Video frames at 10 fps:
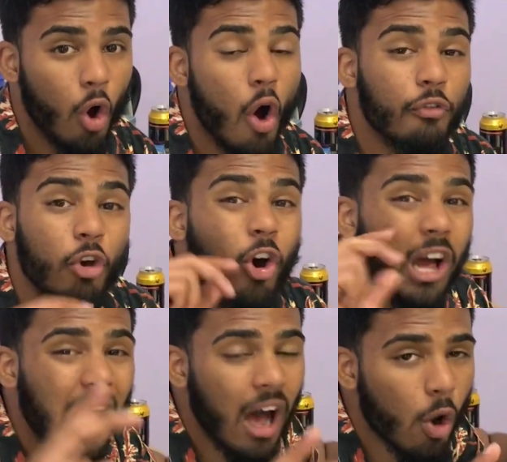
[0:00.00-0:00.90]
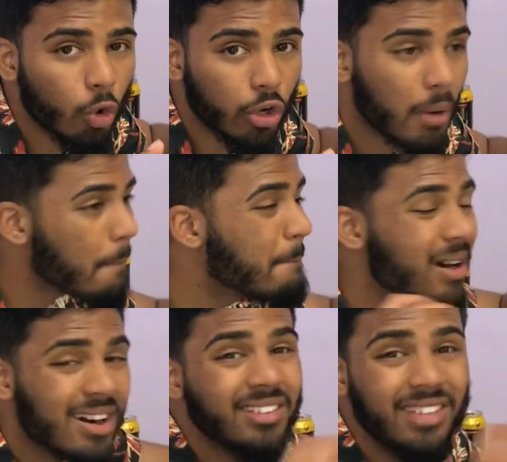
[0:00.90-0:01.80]
of your account
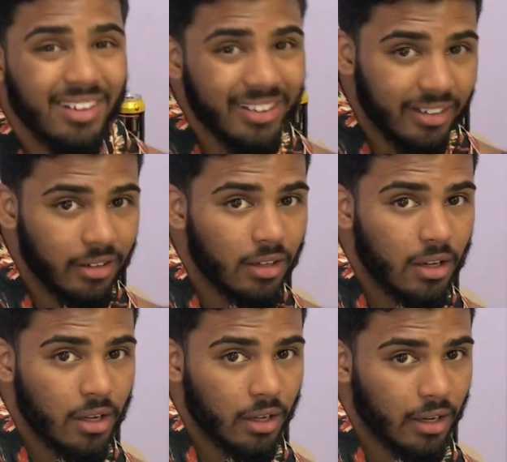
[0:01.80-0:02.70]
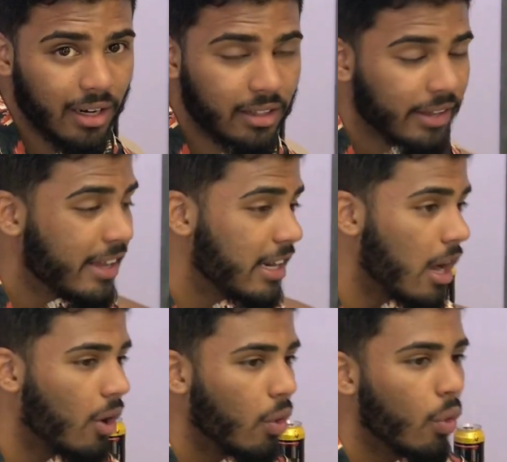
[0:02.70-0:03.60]
per trade, right?
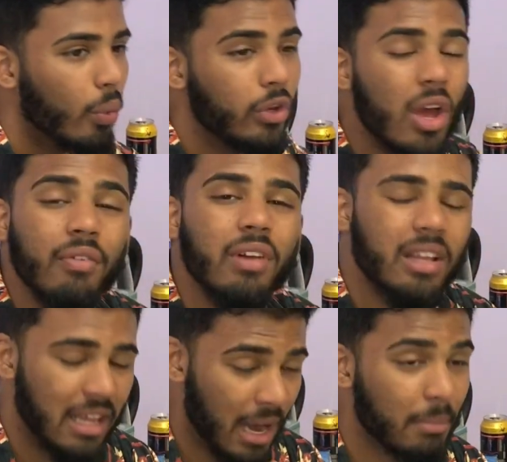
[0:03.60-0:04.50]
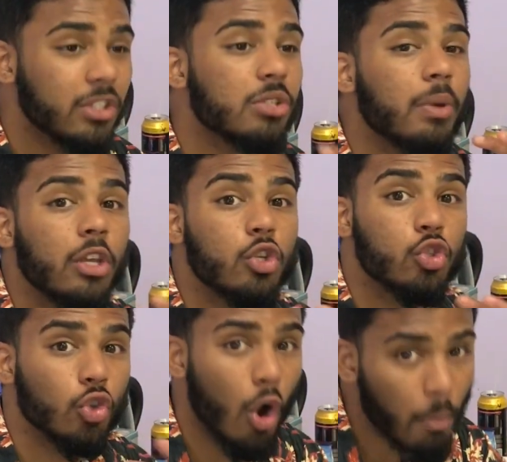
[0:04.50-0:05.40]
Now, when you have, I'm going to just make an
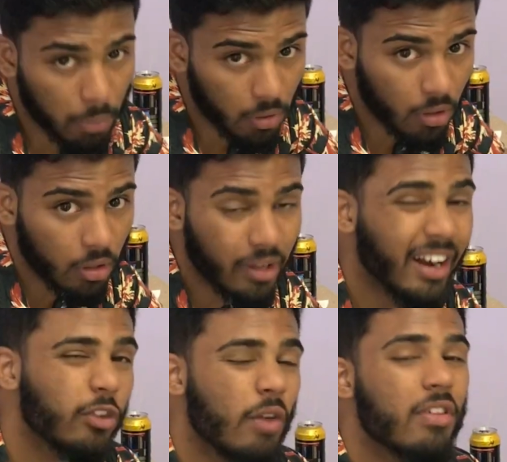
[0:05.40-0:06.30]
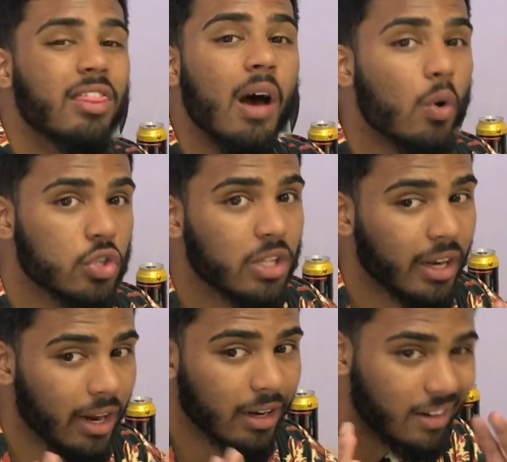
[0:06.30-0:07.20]
example, right? You have
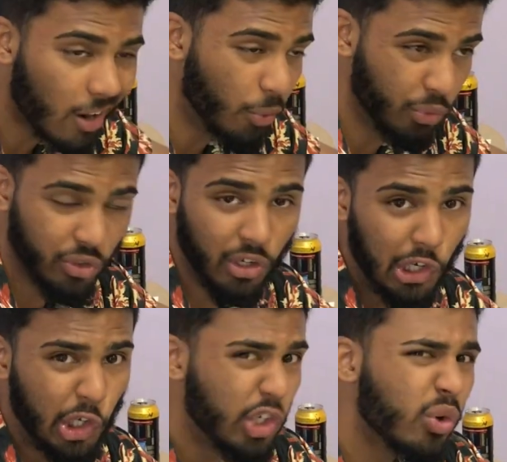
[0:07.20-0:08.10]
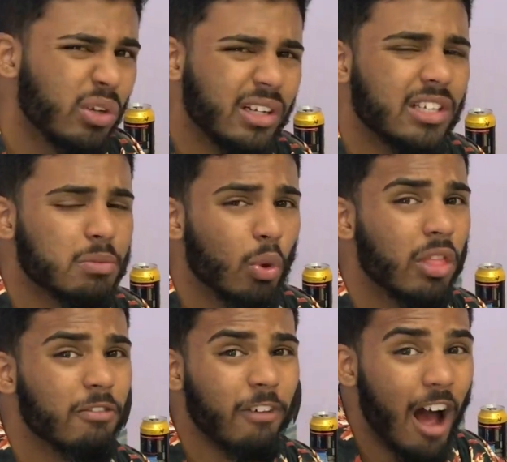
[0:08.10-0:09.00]
R1,000 account. You don't want to risk more than
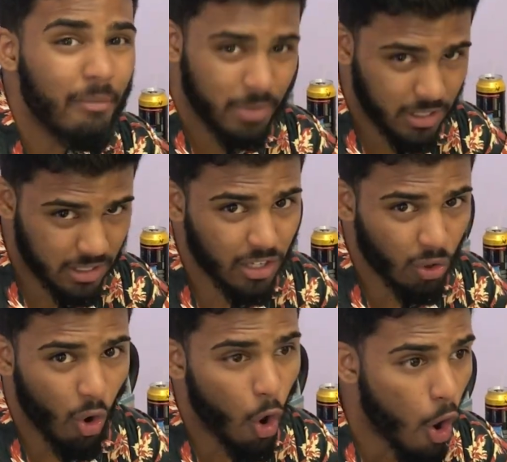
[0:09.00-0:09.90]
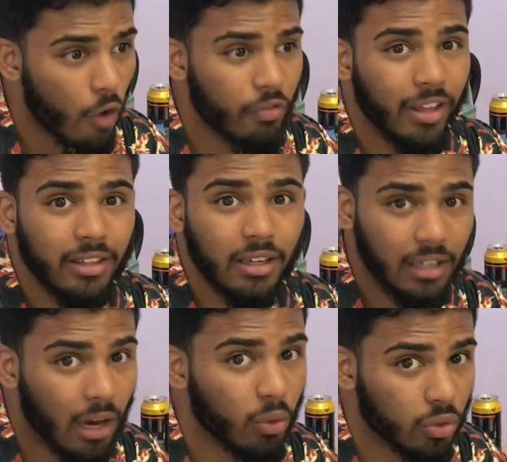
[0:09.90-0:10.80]
5% of that
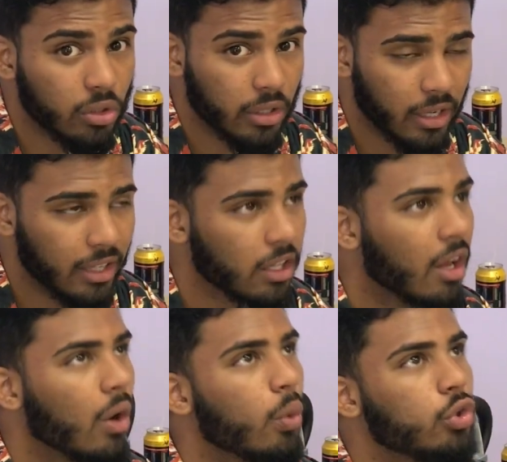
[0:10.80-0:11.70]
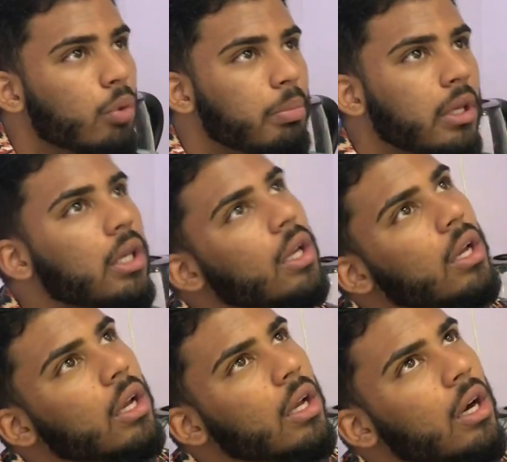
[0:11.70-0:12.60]
account, right? Which will be,
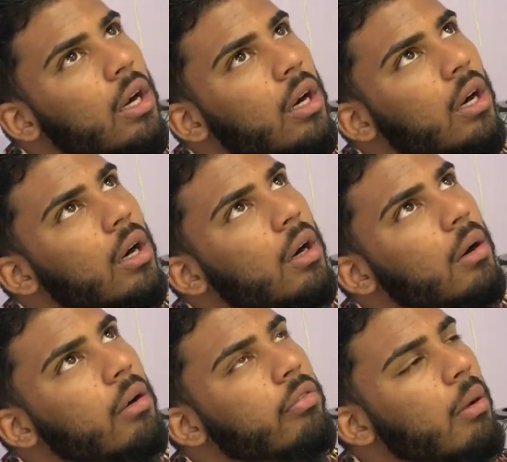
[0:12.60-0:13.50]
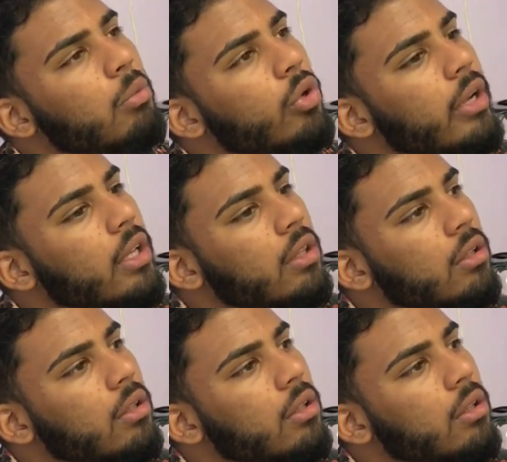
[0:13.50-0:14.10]
if I'm correct,